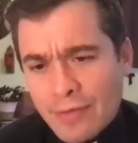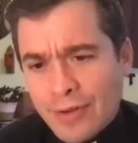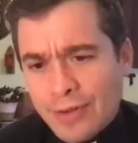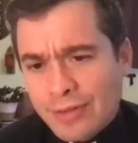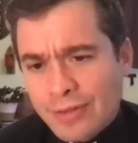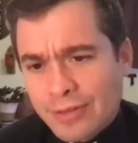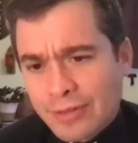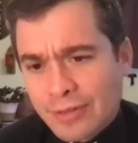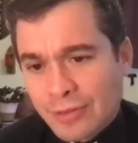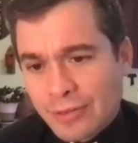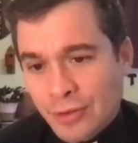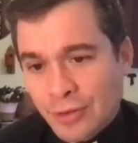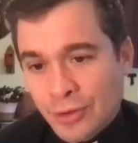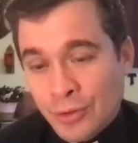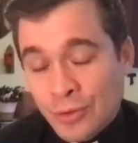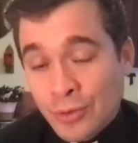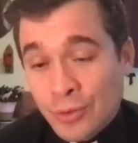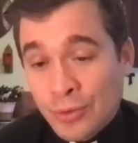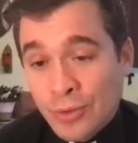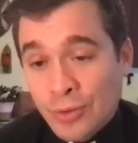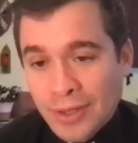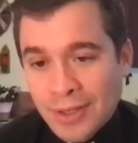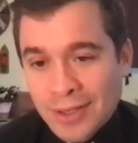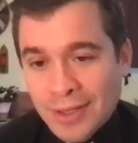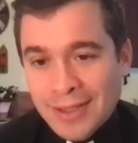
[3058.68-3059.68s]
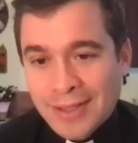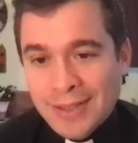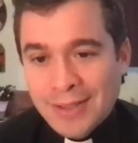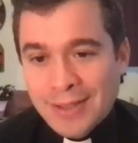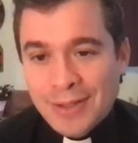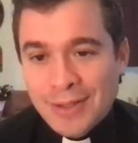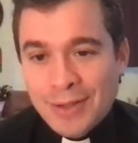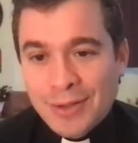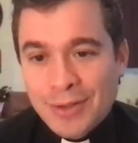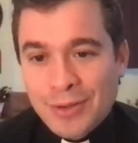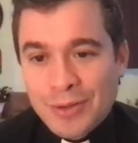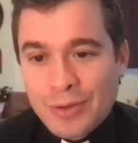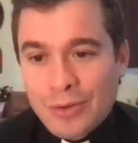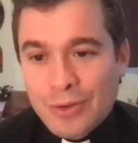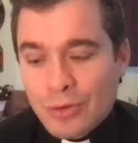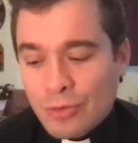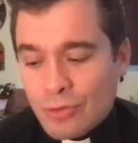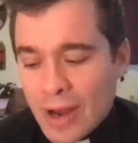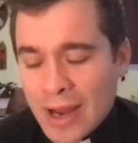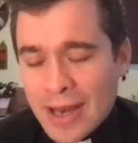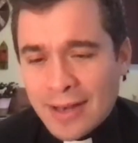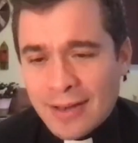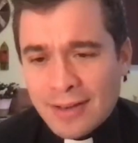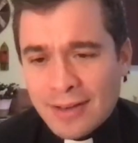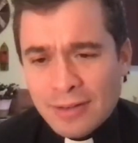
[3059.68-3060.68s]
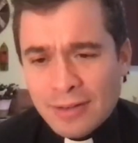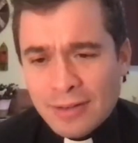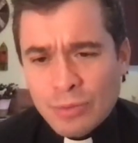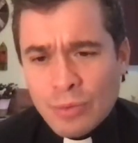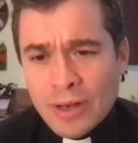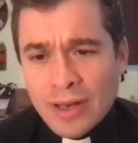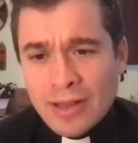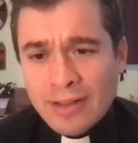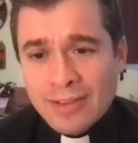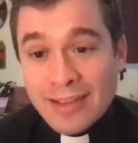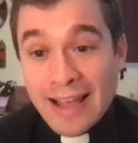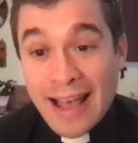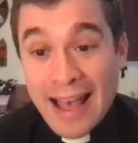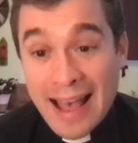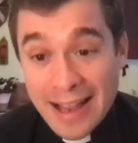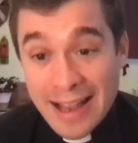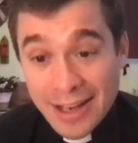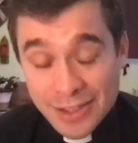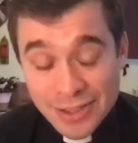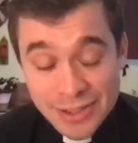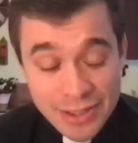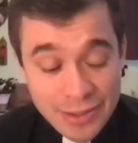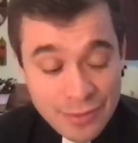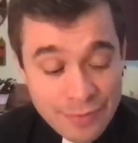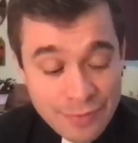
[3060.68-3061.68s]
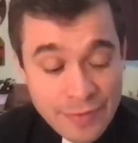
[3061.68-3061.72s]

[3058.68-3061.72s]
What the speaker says: us to greatness, when it's actually the